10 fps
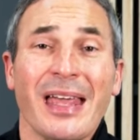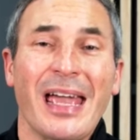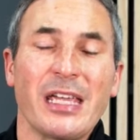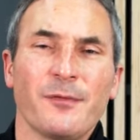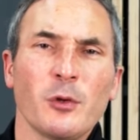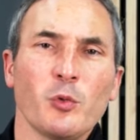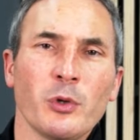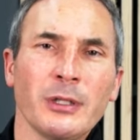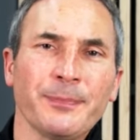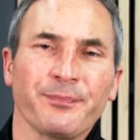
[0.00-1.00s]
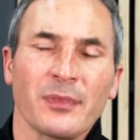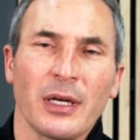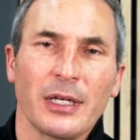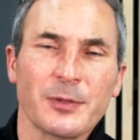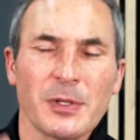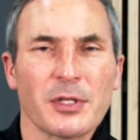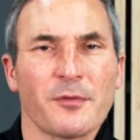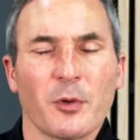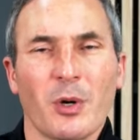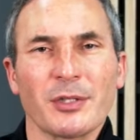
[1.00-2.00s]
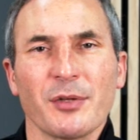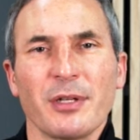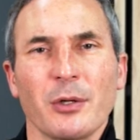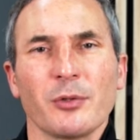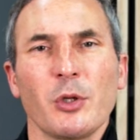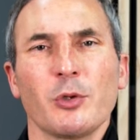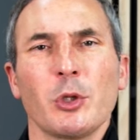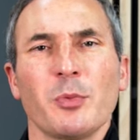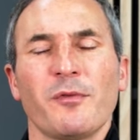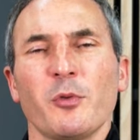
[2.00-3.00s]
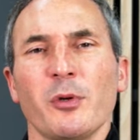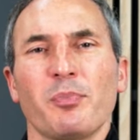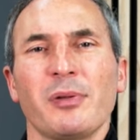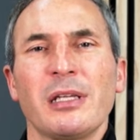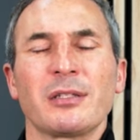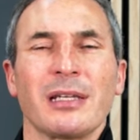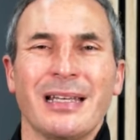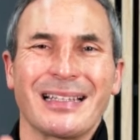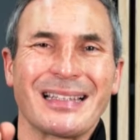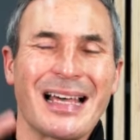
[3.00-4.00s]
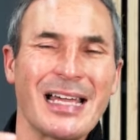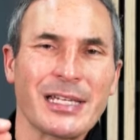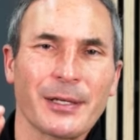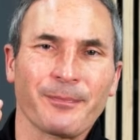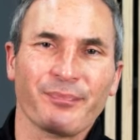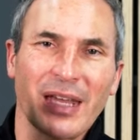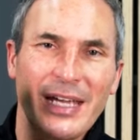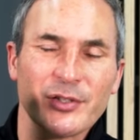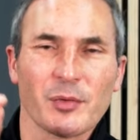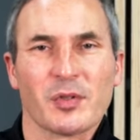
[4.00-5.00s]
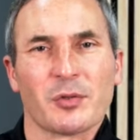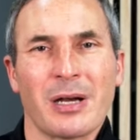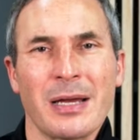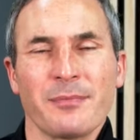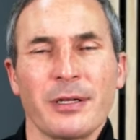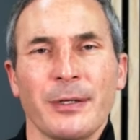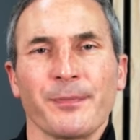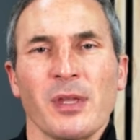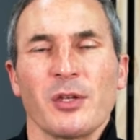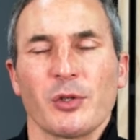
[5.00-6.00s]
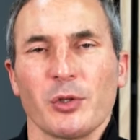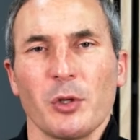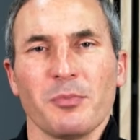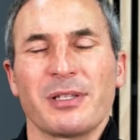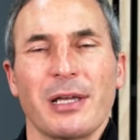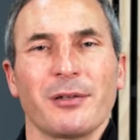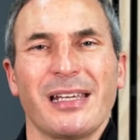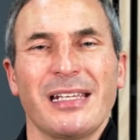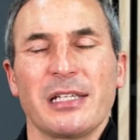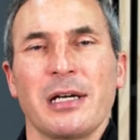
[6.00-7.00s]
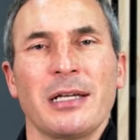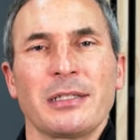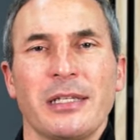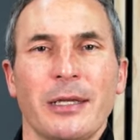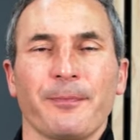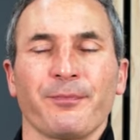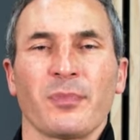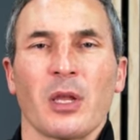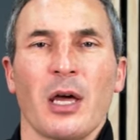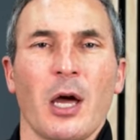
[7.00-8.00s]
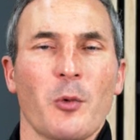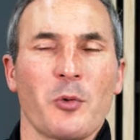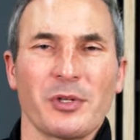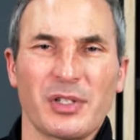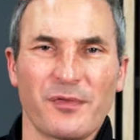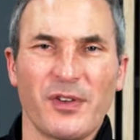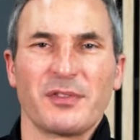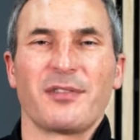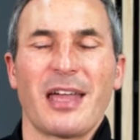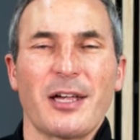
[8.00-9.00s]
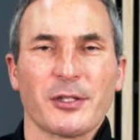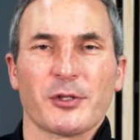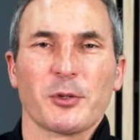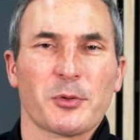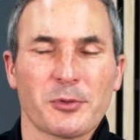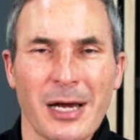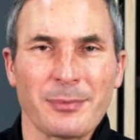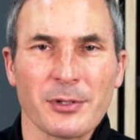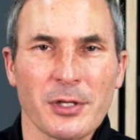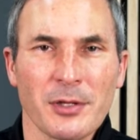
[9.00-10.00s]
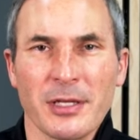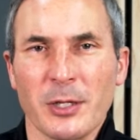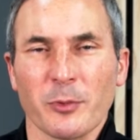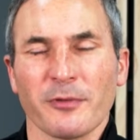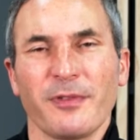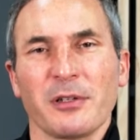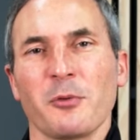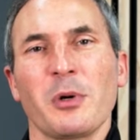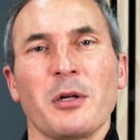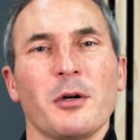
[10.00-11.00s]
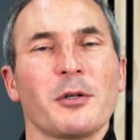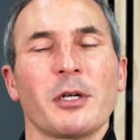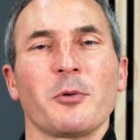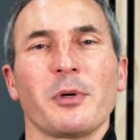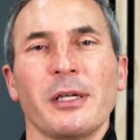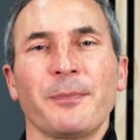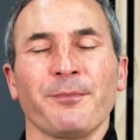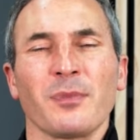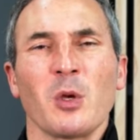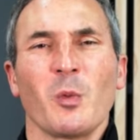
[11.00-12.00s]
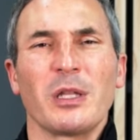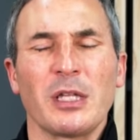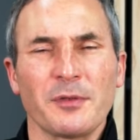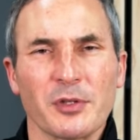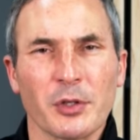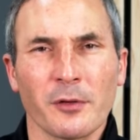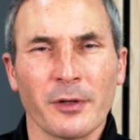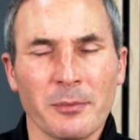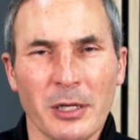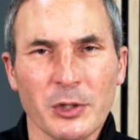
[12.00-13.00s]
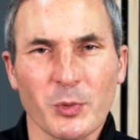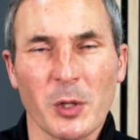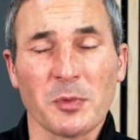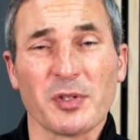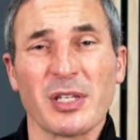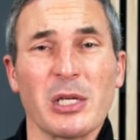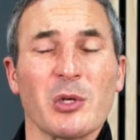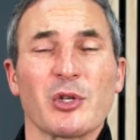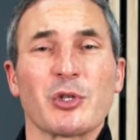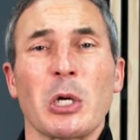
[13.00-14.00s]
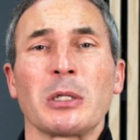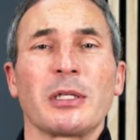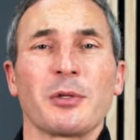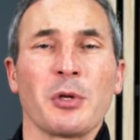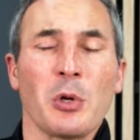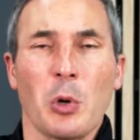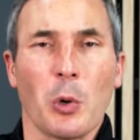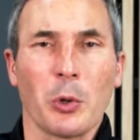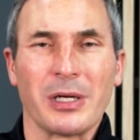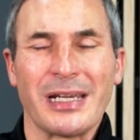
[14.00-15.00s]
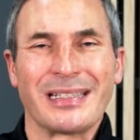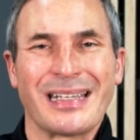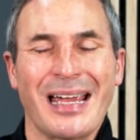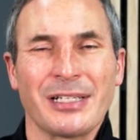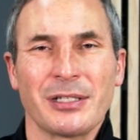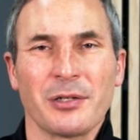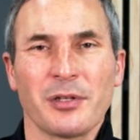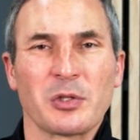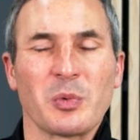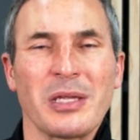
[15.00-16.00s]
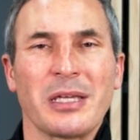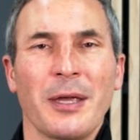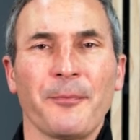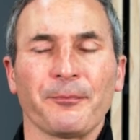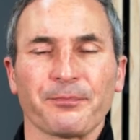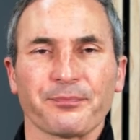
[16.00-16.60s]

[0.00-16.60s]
Hey, if you would, especially if you're watching there on YouTube, if you would please like and subscribe there so you don't miss out on any content. We want to see 50,000 subscribers on there, and we're very well on our way. We love you so very much. We hope to see you in Charlotte or in Canada this weekend.